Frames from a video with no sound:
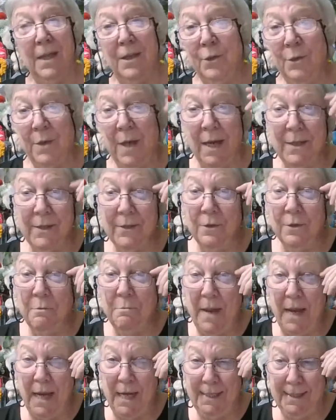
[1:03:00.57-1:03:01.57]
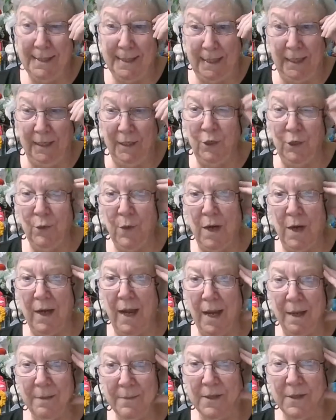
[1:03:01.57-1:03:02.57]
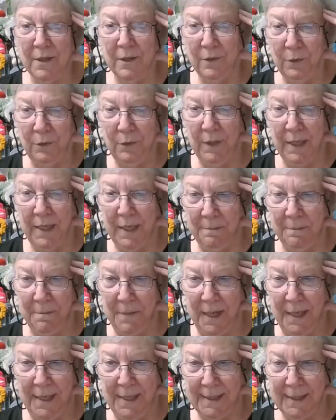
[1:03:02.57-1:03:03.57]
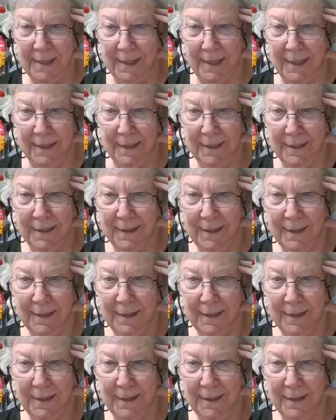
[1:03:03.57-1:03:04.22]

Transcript: You guys are amazing. You are absolutely amazing.